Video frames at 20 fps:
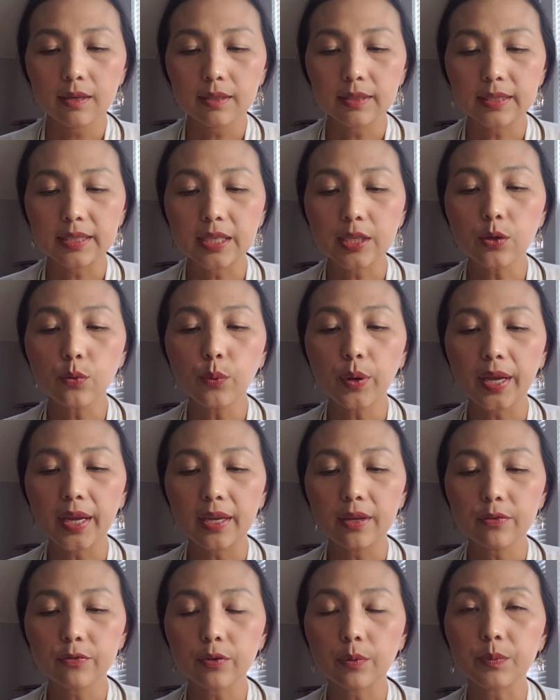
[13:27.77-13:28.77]
Get
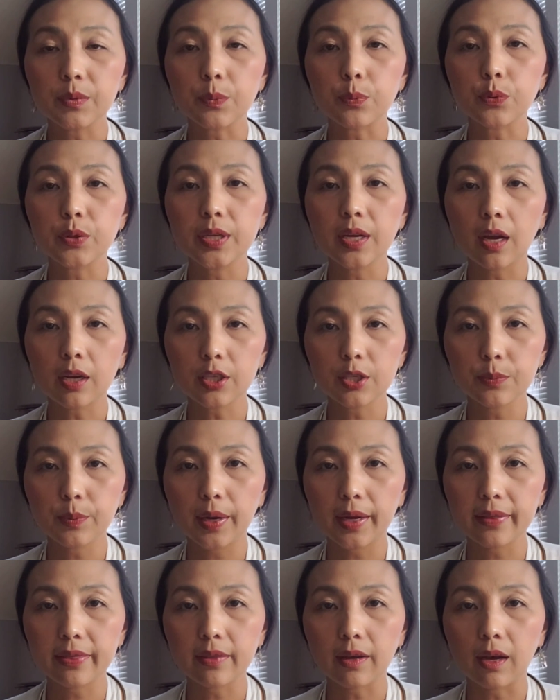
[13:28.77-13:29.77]
away from the
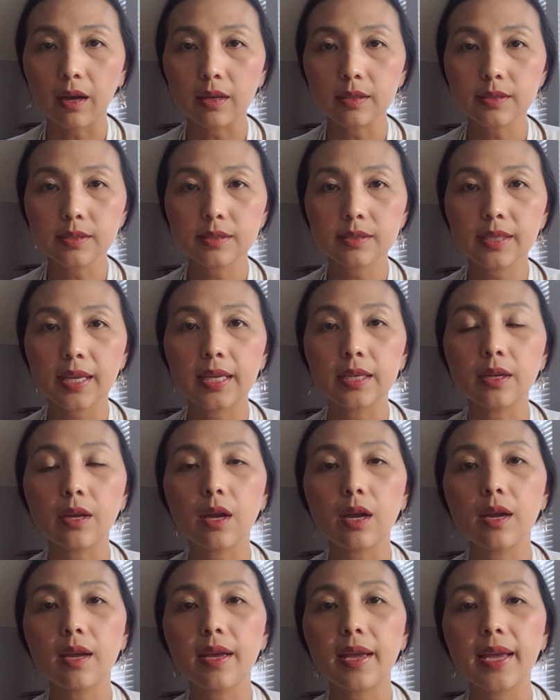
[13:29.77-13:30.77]
preoccupied thoughts
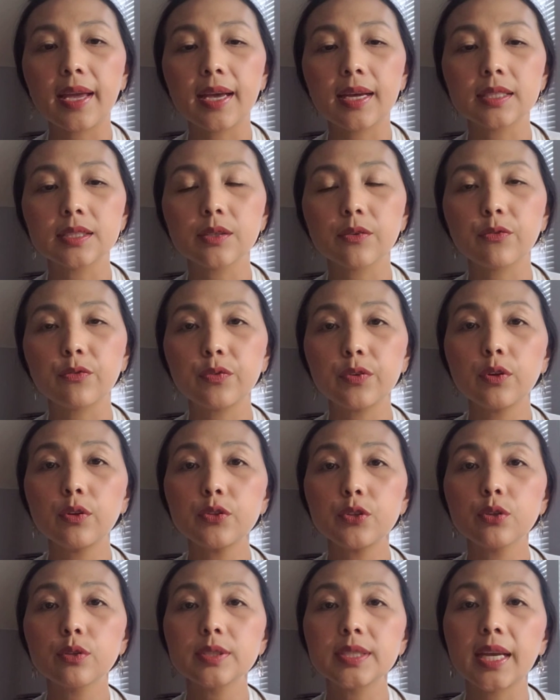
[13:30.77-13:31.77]
and fill
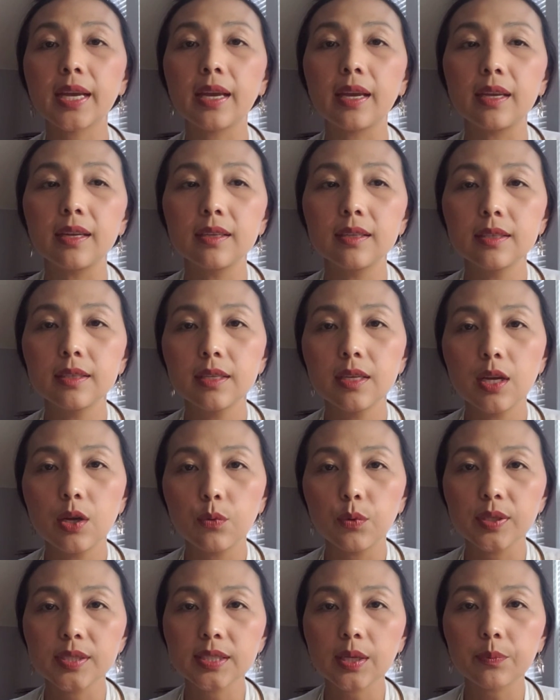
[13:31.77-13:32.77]
your day
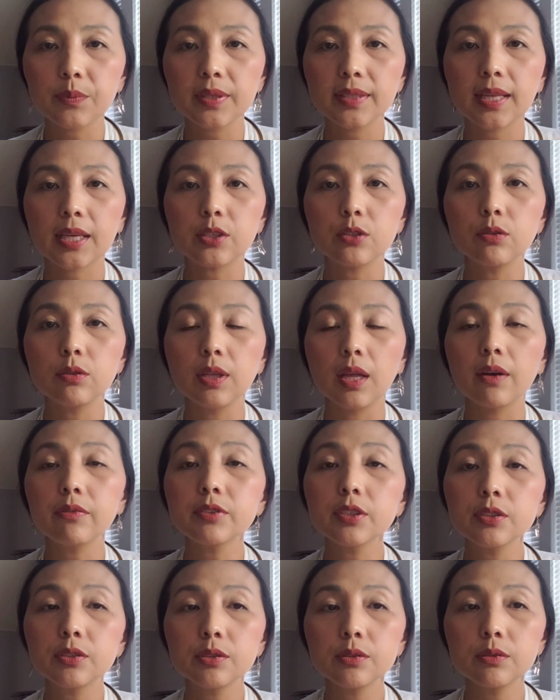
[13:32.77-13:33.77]
with something that you love
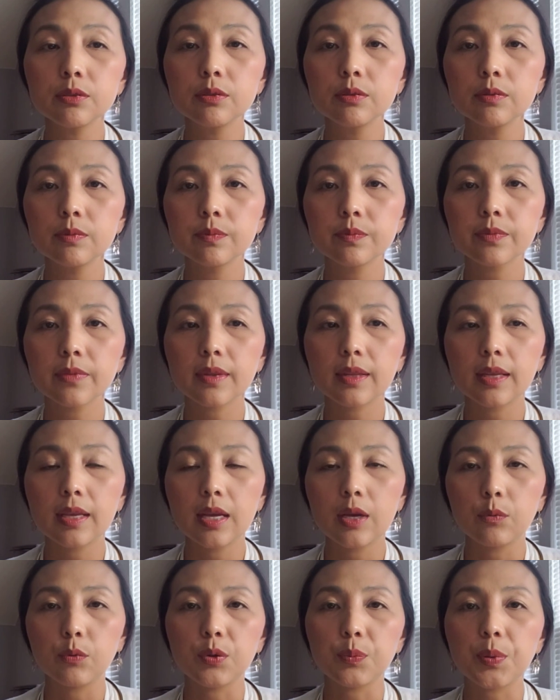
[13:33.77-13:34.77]
to do,
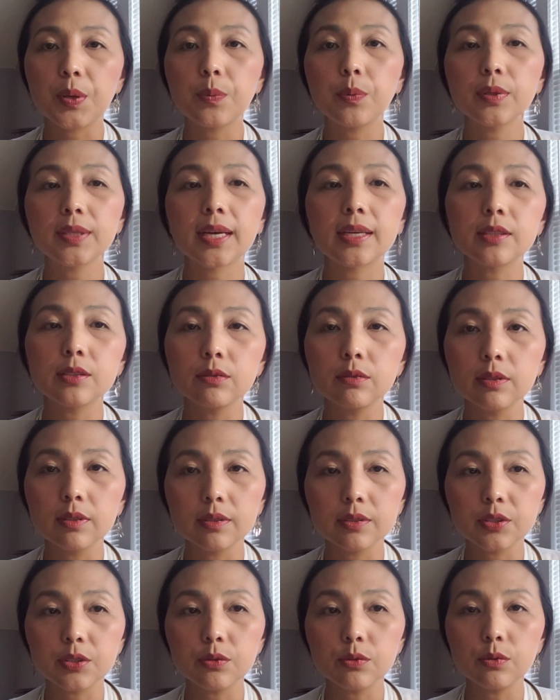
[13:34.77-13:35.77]
with people that
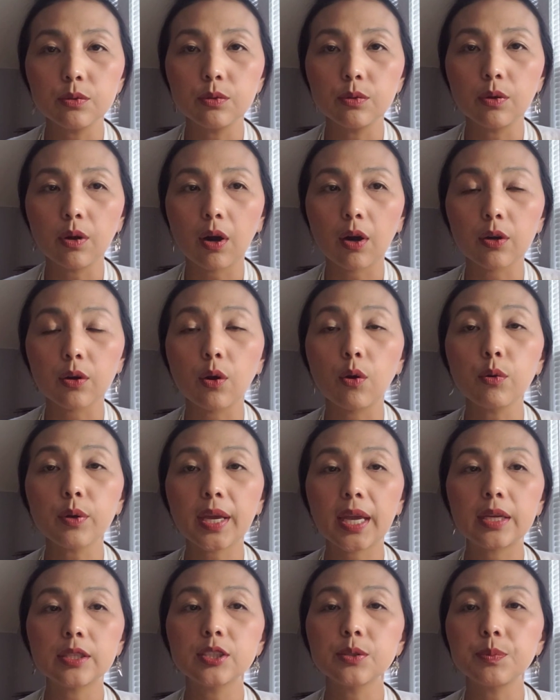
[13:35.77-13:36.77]
you are
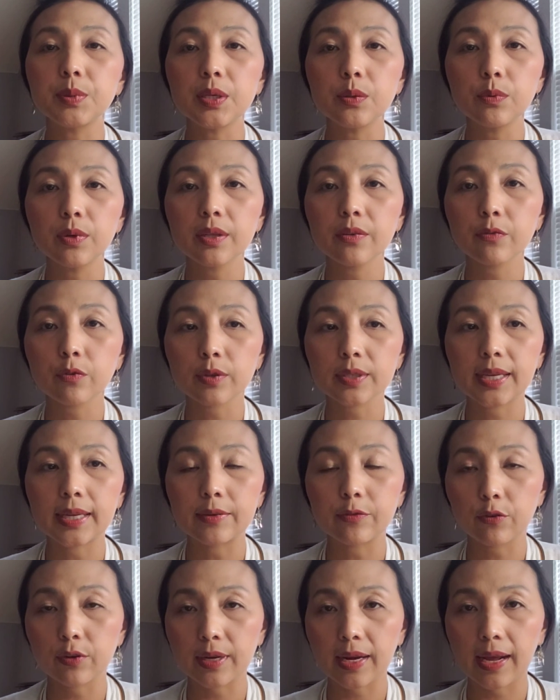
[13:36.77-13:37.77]
okay to be with
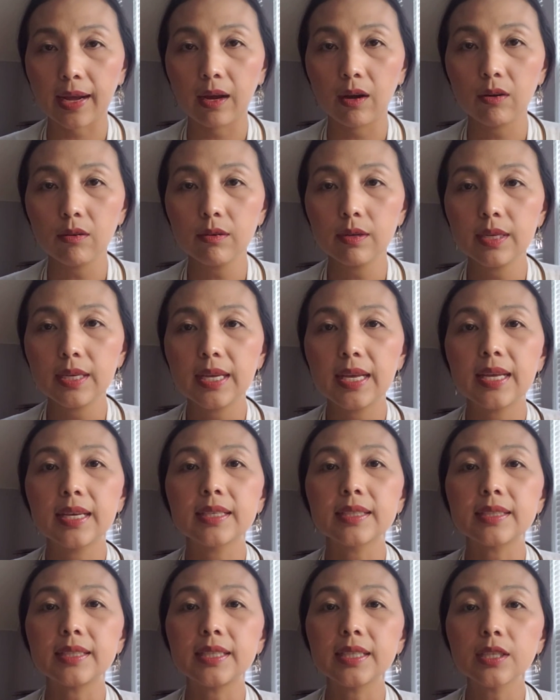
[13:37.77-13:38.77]
for now.
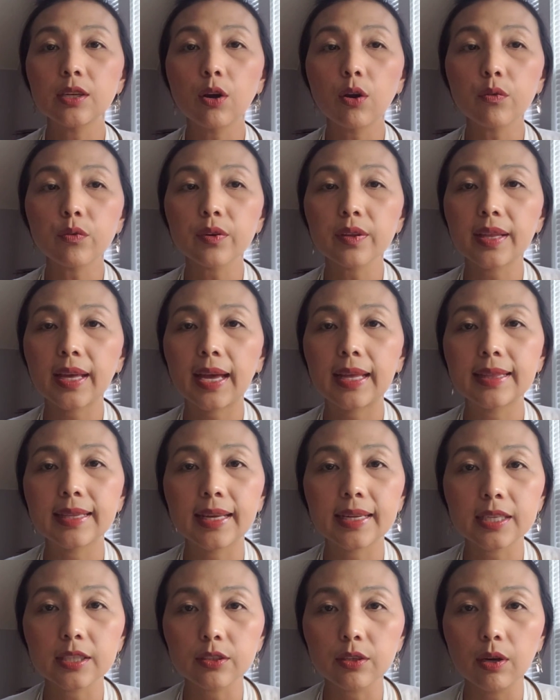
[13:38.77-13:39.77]
Get over that,
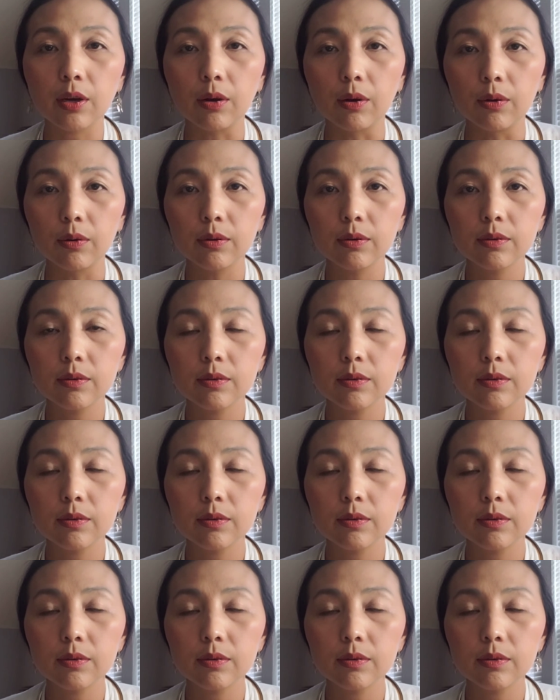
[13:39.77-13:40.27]
let it go,